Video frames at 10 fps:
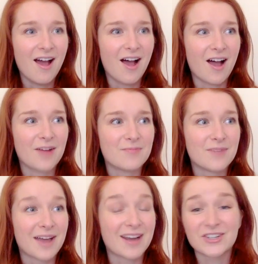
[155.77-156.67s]
And
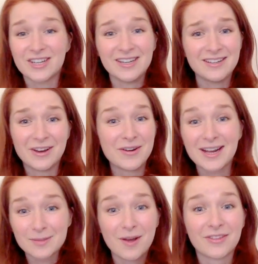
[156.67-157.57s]
actually,
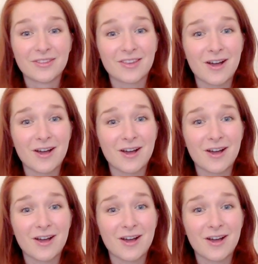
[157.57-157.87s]
next month